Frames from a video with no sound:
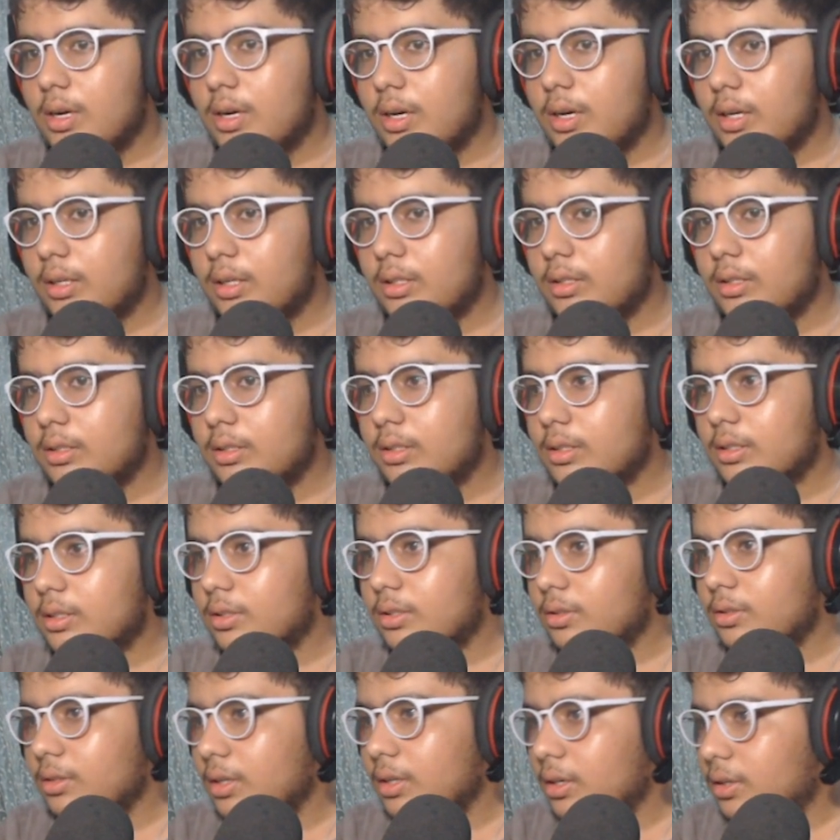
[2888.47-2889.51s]
and
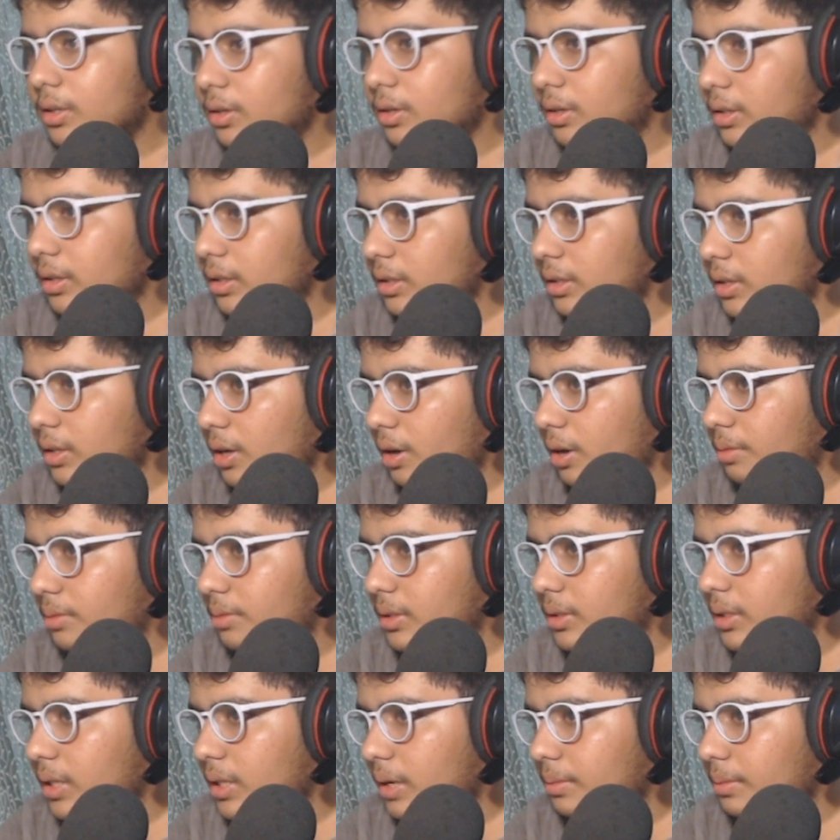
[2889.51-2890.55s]
just to get on it, how
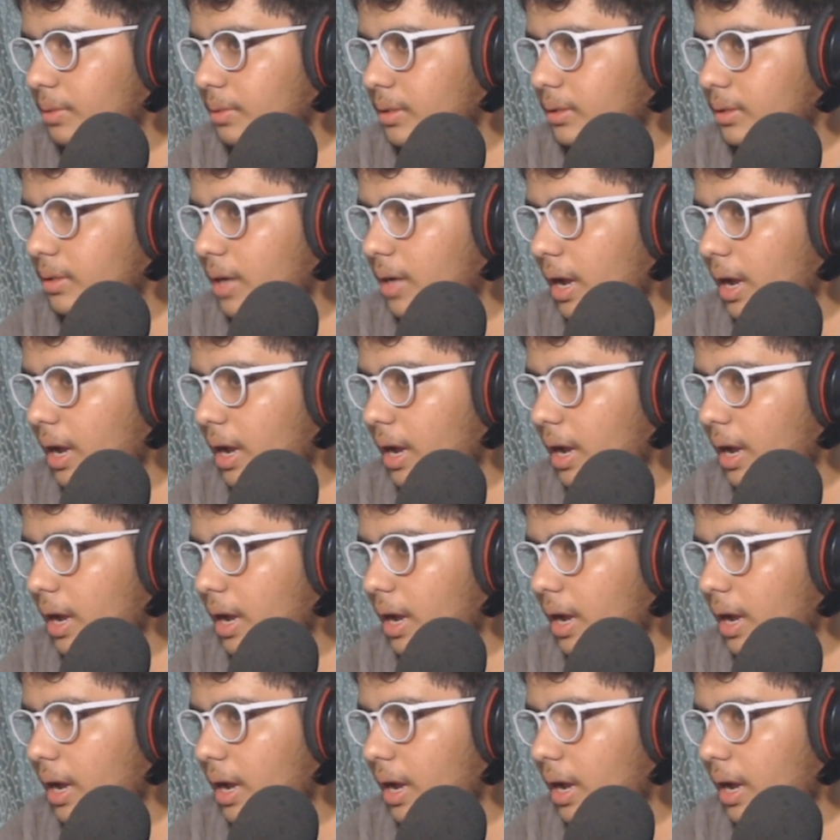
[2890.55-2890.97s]
much time it